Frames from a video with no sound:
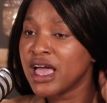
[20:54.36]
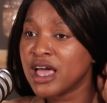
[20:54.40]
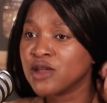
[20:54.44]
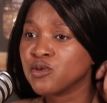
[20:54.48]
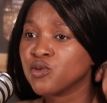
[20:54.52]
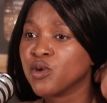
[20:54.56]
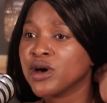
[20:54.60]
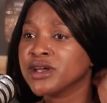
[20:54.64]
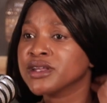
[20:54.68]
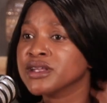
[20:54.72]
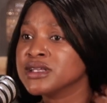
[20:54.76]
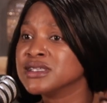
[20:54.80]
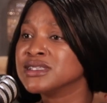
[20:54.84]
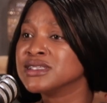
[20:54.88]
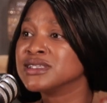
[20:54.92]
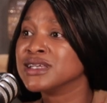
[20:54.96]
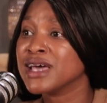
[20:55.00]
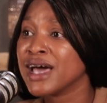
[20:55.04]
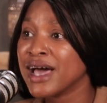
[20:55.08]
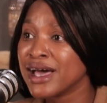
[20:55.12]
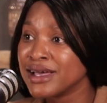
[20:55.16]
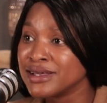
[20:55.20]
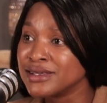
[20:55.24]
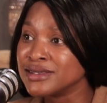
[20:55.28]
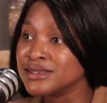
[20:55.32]
and what it
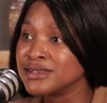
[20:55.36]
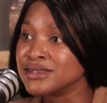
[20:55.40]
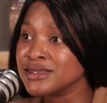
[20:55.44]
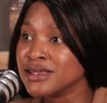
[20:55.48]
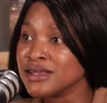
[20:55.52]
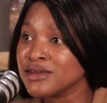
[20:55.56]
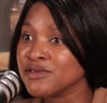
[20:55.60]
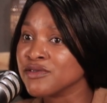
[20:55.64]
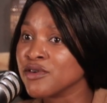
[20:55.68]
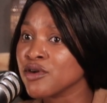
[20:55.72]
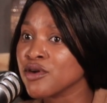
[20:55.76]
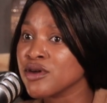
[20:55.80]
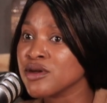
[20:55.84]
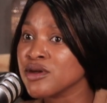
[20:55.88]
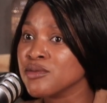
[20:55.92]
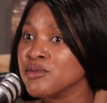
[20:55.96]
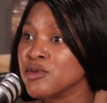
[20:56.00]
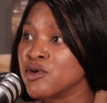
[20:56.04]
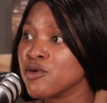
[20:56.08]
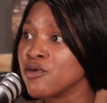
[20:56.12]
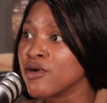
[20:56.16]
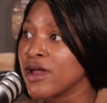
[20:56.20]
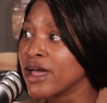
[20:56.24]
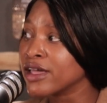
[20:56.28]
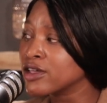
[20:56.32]
does in very
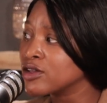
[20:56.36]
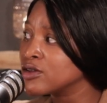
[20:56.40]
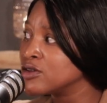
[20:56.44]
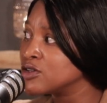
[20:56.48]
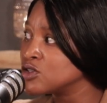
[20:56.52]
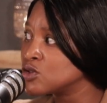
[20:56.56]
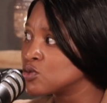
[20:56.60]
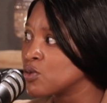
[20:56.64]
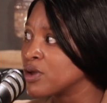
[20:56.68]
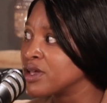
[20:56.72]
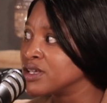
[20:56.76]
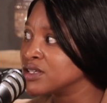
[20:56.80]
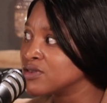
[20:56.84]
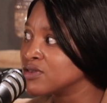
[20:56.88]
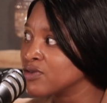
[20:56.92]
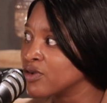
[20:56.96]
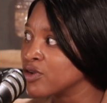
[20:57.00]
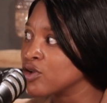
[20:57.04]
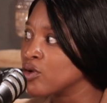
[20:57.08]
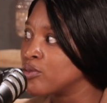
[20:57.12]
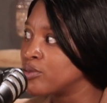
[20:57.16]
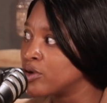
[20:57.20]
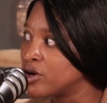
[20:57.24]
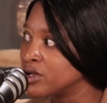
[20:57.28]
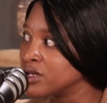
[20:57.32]
miraculous ways for
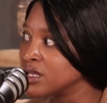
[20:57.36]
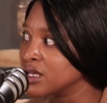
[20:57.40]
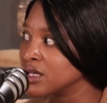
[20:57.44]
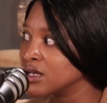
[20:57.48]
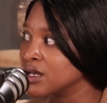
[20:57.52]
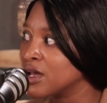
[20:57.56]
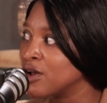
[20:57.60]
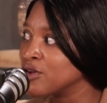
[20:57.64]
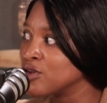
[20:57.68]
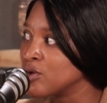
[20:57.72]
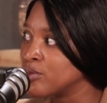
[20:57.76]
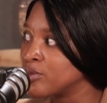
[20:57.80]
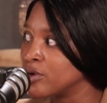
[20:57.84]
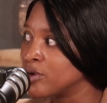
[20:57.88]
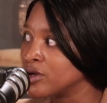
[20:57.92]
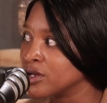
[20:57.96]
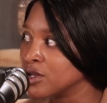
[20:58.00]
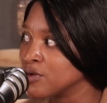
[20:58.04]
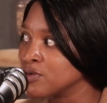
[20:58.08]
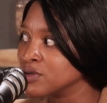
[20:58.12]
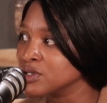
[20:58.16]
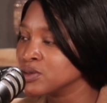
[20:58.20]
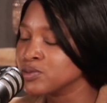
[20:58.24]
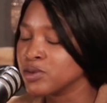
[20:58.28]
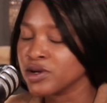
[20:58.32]
your body and how your body
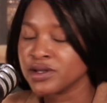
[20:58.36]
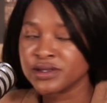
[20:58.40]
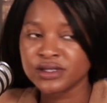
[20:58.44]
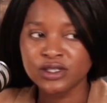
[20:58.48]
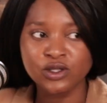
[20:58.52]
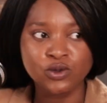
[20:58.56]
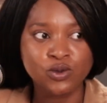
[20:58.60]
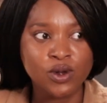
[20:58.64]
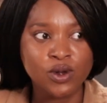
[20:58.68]
responds as